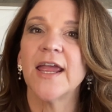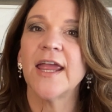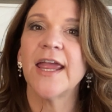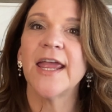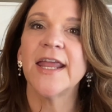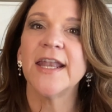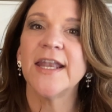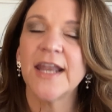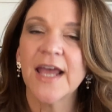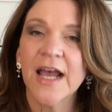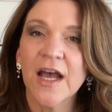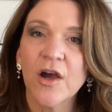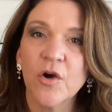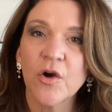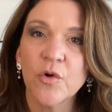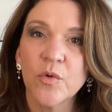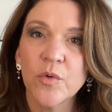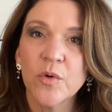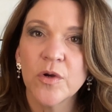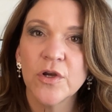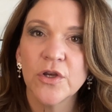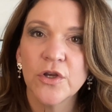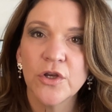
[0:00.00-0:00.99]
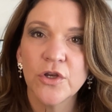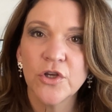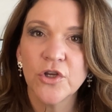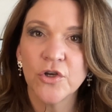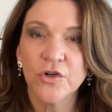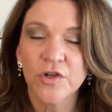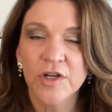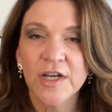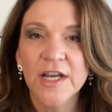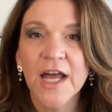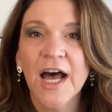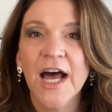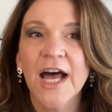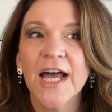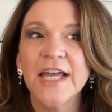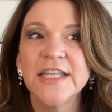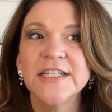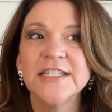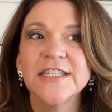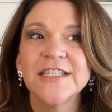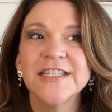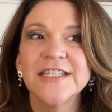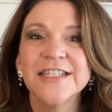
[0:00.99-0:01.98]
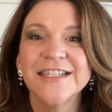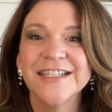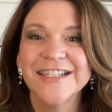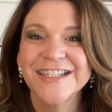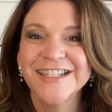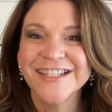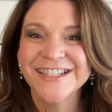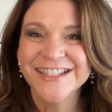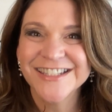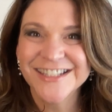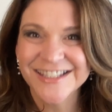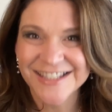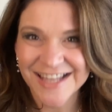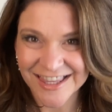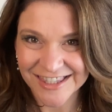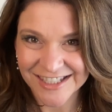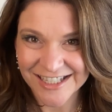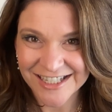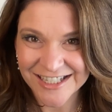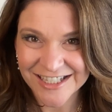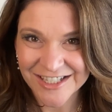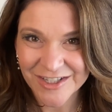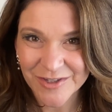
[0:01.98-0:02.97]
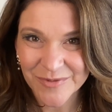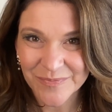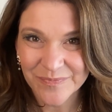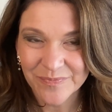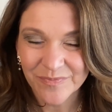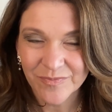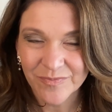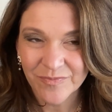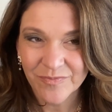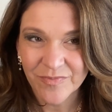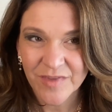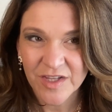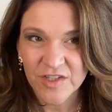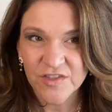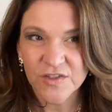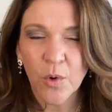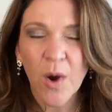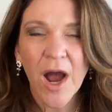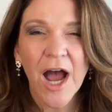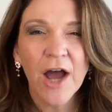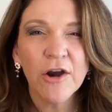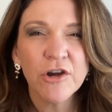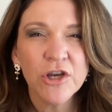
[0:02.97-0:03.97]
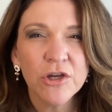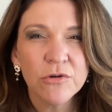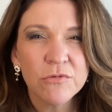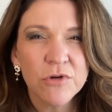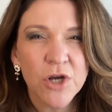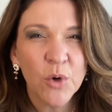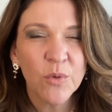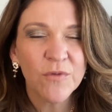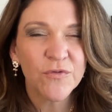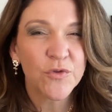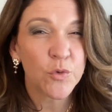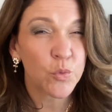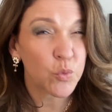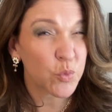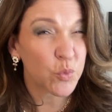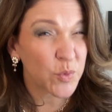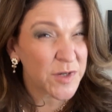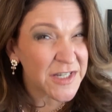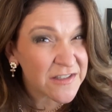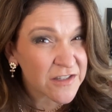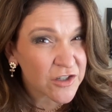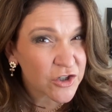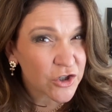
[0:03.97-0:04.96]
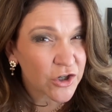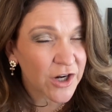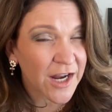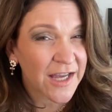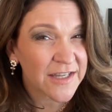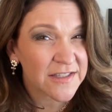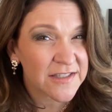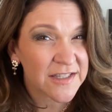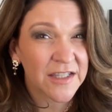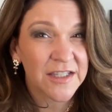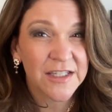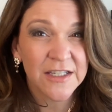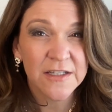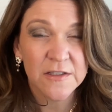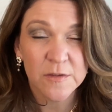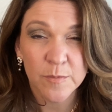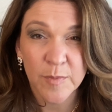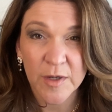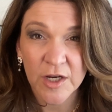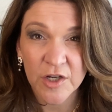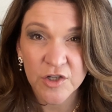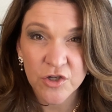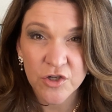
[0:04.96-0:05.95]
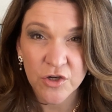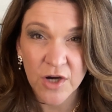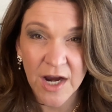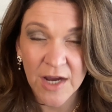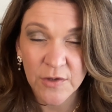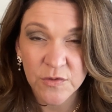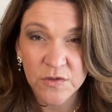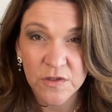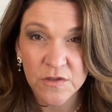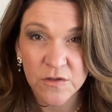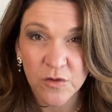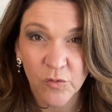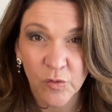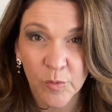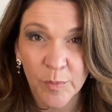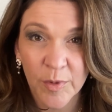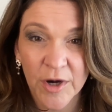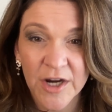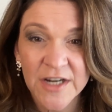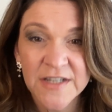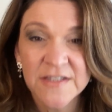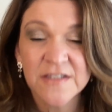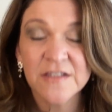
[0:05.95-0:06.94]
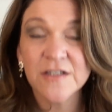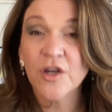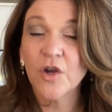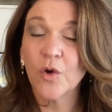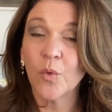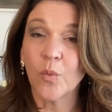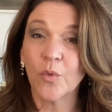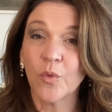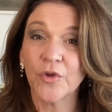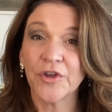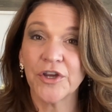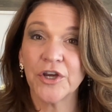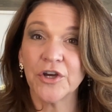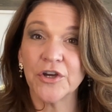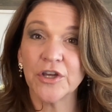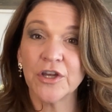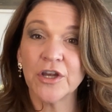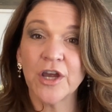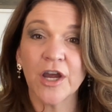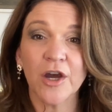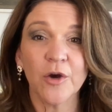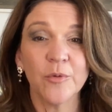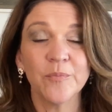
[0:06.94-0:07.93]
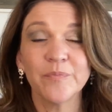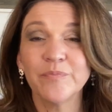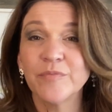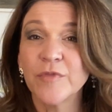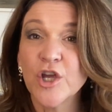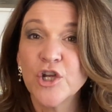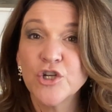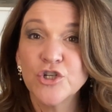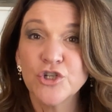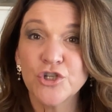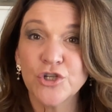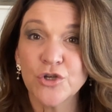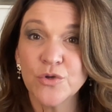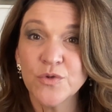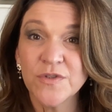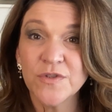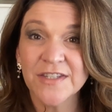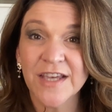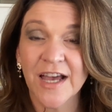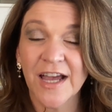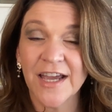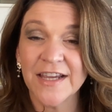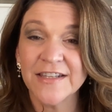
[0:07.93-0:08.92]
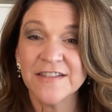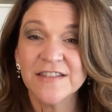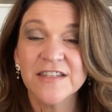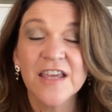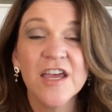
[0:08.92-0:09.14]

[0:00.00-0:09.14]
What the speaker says: and now you're not selling. So how do you know if the reason you're not selling is because your house is overpriced? Well, here you go. Two signs.